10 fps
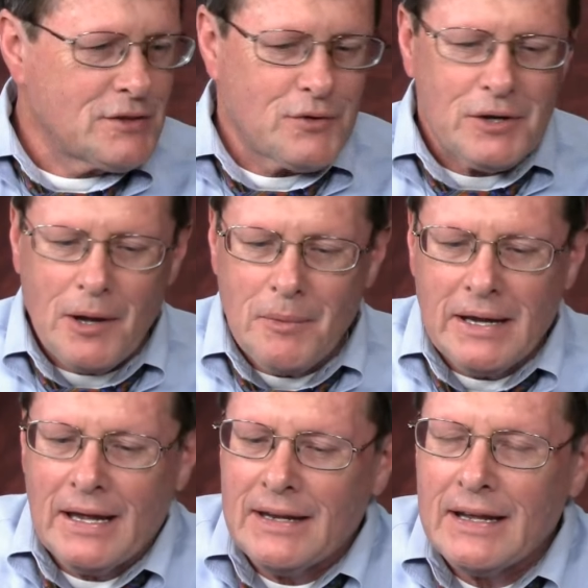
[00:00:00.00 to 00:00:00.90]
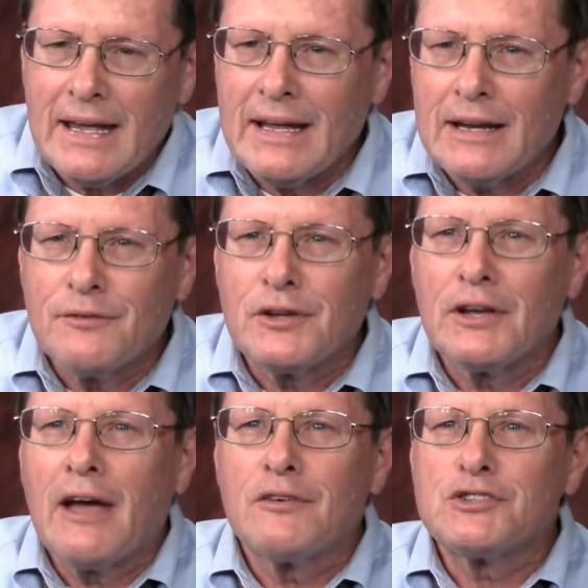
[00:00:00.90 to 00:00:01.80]
for coming. And again, if you
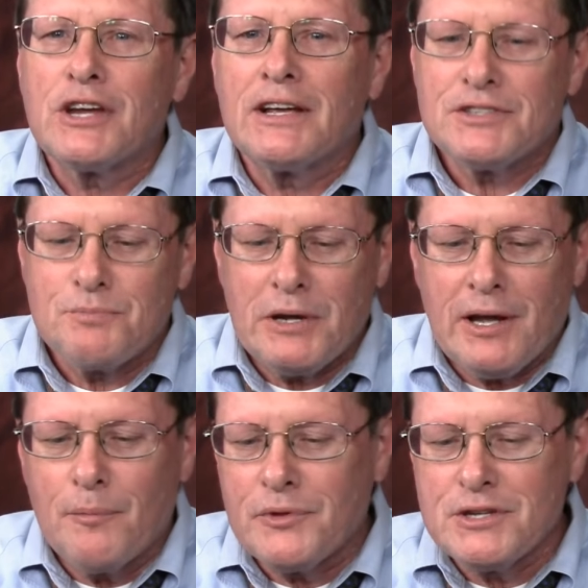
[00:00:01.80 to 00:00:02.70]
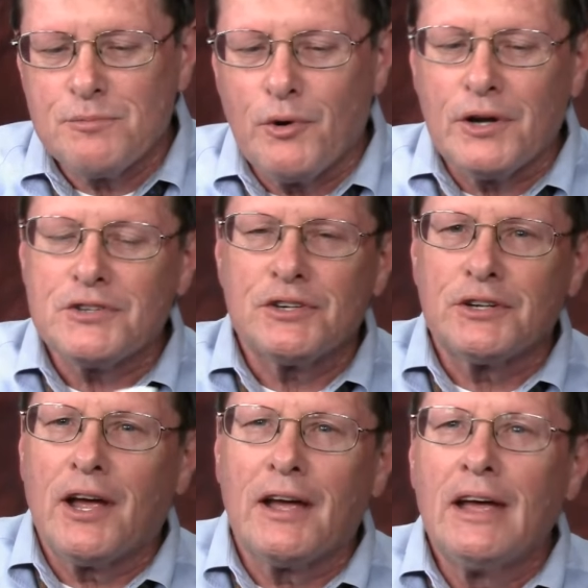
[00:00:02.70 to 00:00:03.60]
have a chance, pick up these books
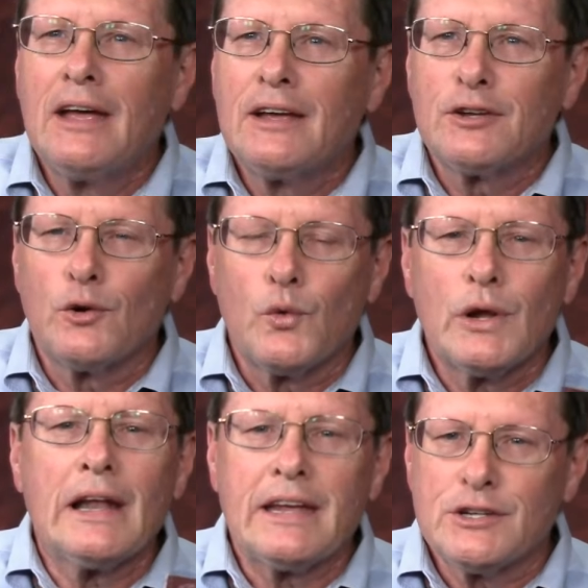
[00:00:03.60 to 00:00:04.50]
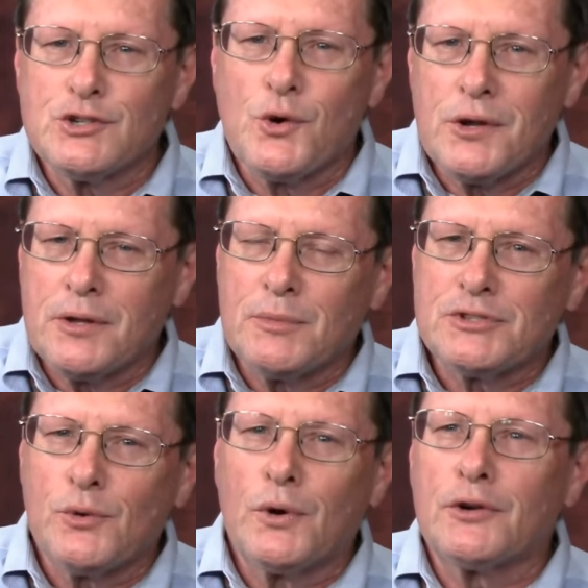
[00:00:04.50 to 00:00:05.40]
and uh, you'll really enjoy them.
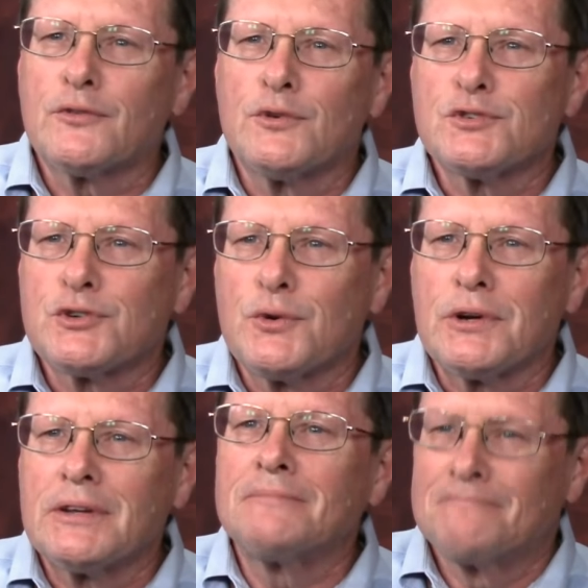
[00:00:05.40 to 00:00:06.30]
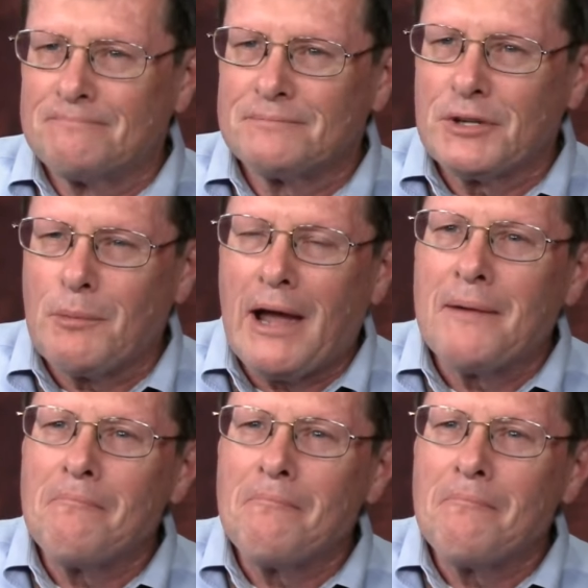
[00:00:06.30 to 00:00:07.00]
It's a wonderful story. Goodbye.